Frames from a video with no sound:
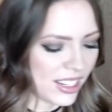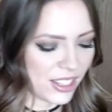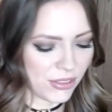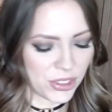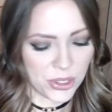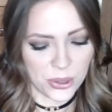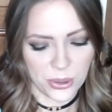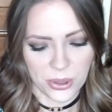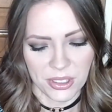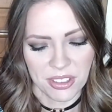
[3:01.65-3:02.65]
I have
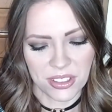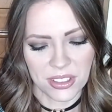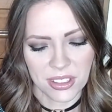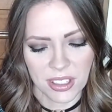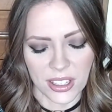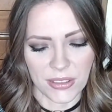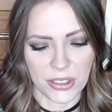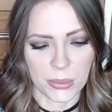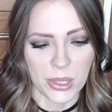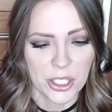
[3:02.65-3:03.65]
two of
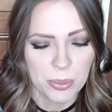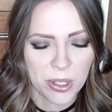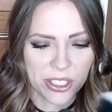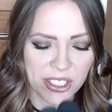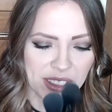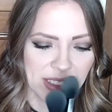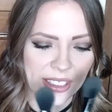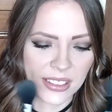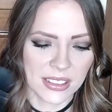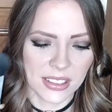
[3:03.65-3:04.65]
the blush
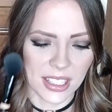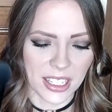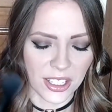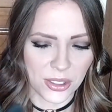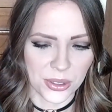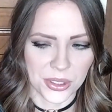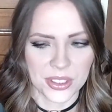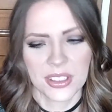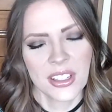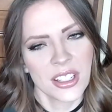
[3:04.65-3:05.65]
brushes that I
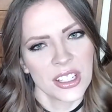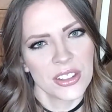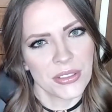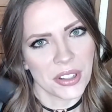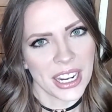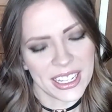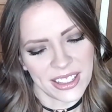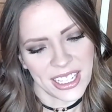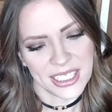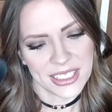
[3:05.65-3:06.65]
use for
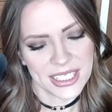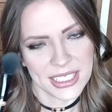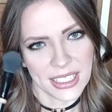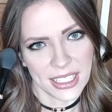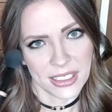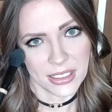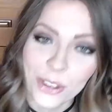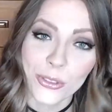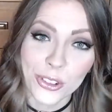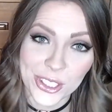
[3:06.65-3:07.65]
highlights and
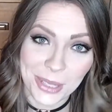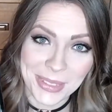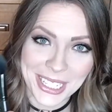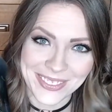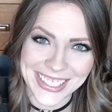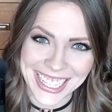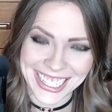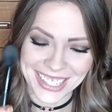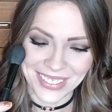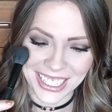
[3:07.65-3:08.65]
for sometimes
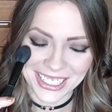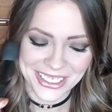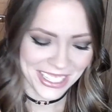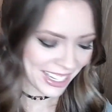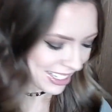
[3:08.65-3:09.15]
setting my under eye